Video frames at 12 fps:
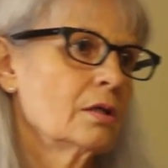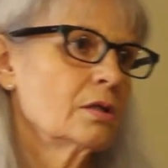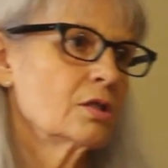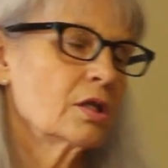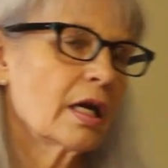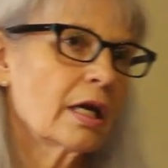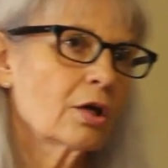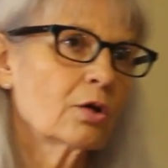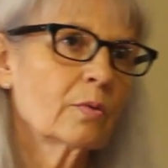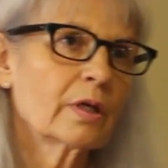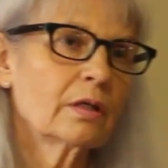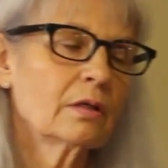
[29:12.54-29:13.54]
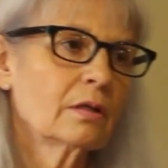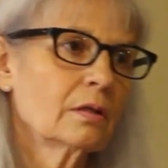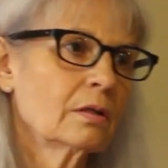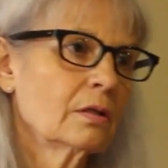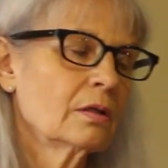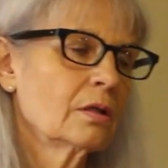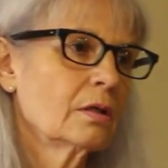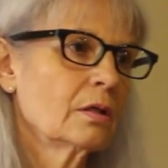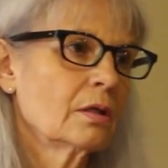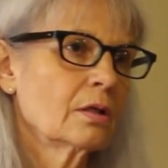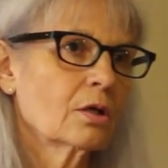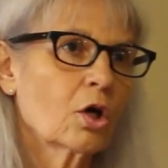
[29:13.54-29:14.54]
to heroin,
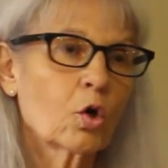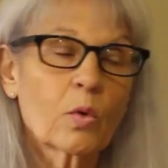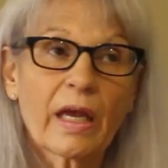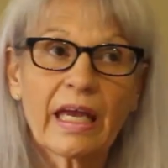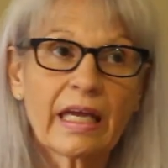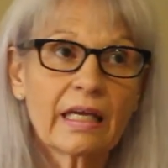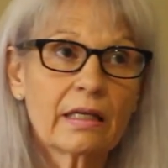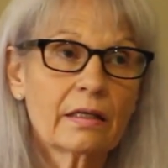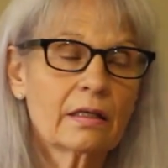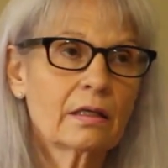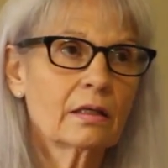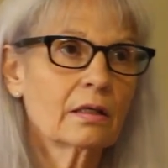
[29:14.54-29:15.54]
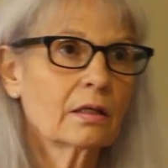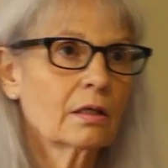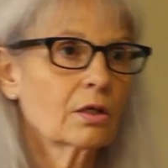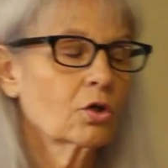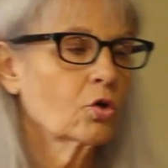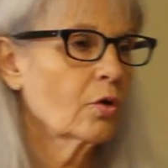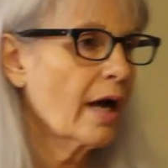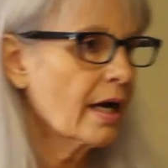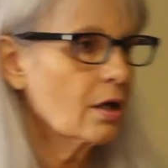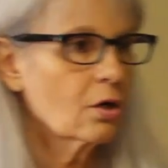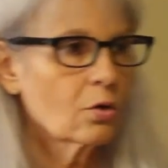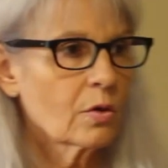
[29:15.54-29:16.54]
cocaine,
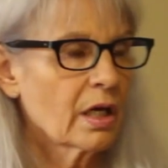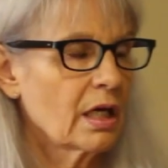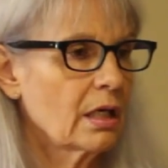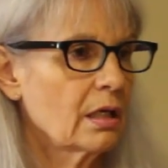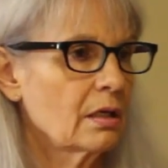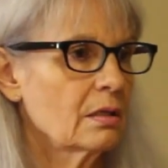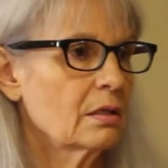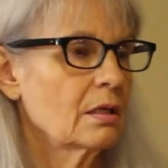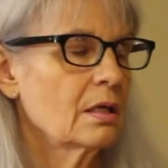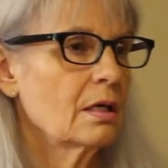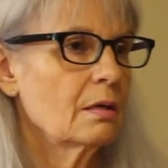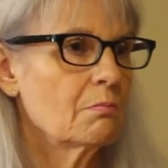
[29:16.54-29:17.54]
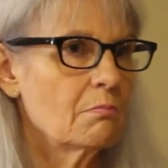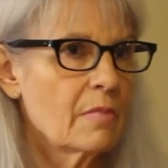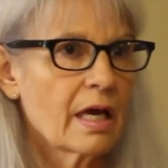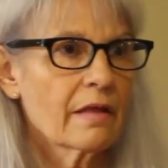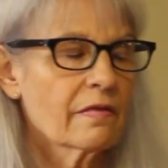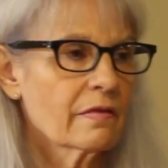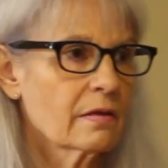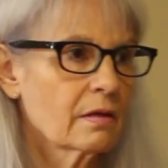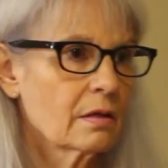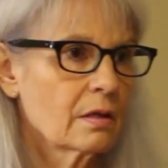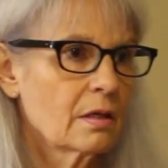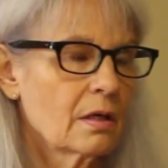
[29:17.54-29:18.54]
crack cocaine, meth,
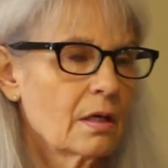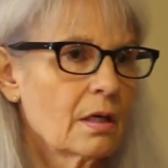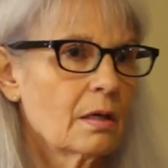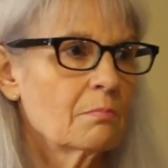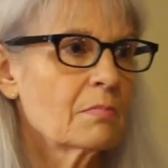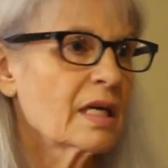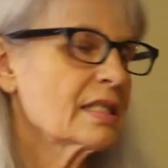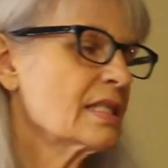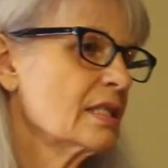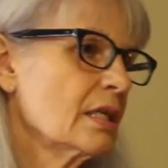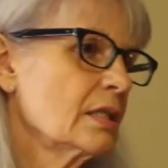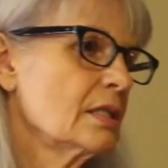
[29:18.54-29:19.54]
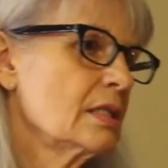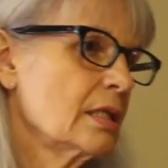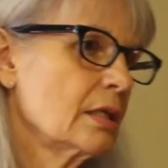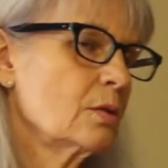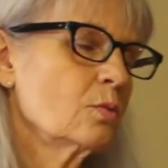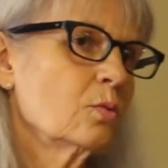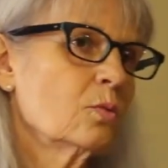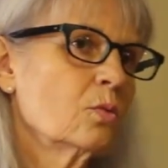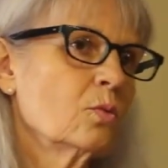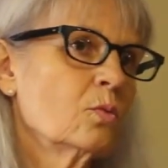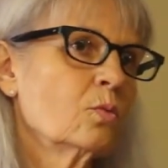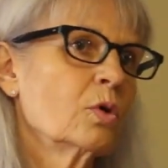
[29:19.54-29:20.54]
my son did
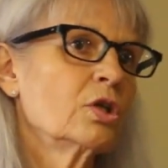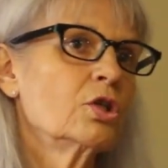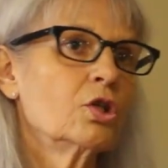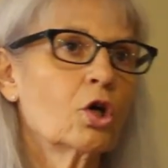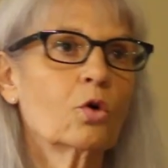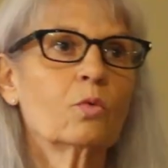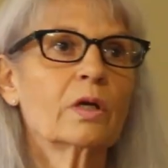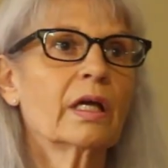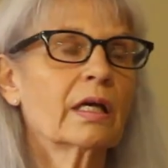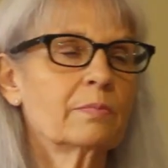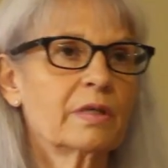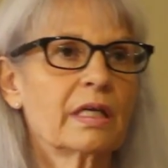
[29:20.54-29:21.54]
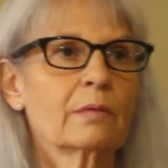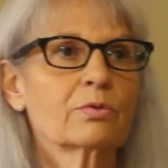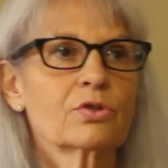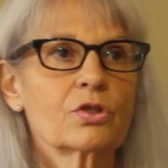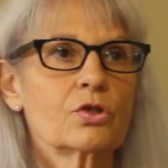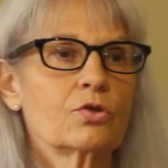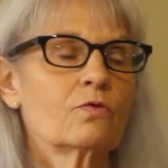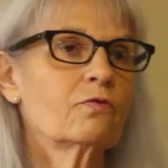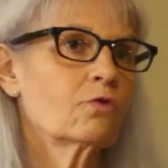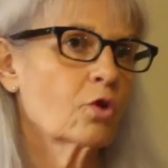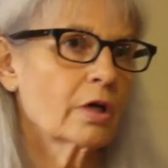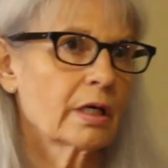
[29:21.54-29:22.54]
what no one had been able to do
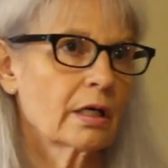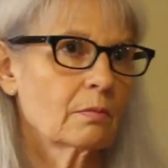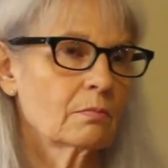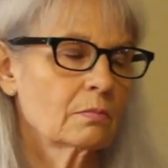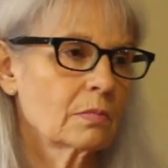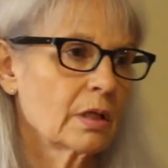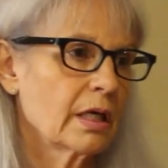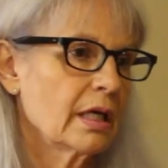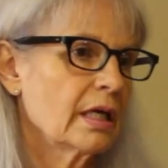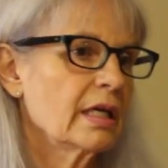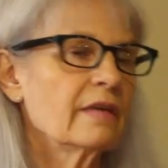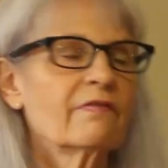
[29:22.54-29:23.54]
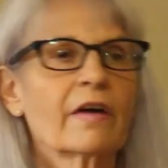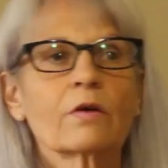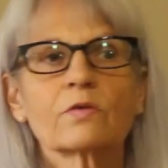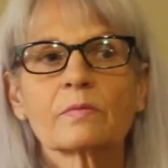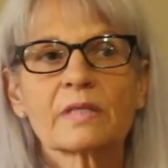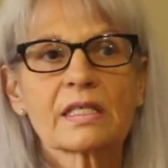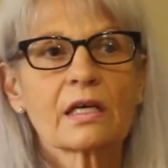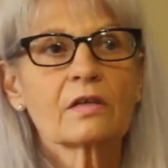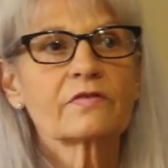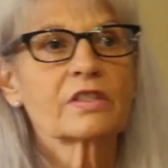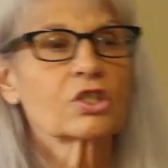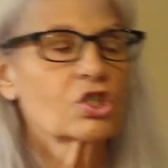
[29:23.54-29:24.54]
for him. He found
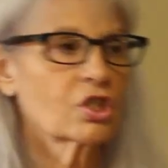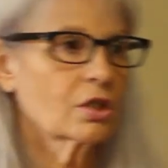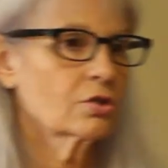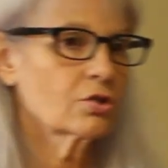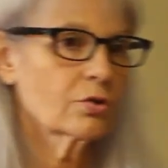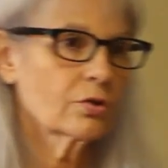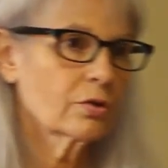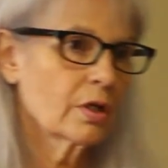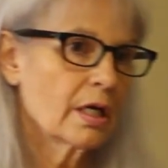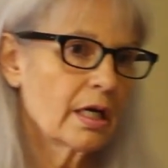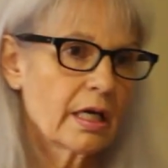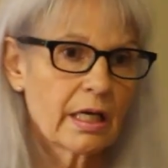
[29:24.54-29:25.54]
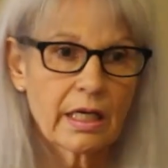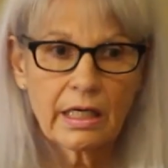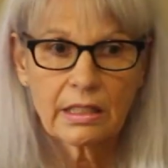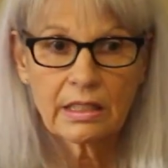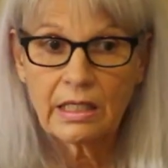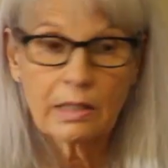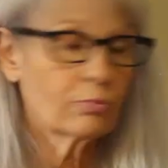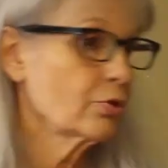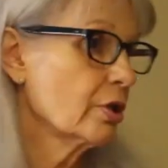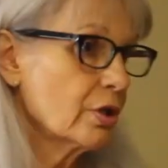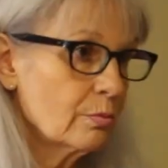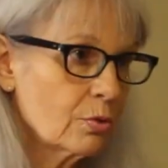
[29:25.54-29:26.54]
himself in a shelter in a
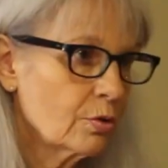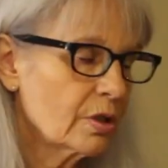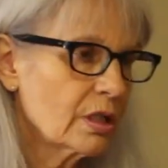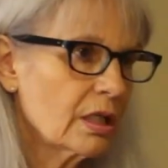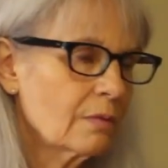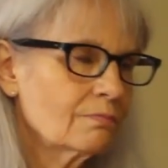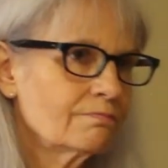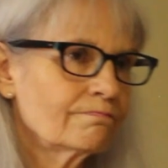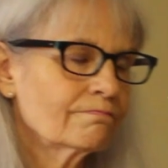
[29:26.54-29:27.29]
neighboring community.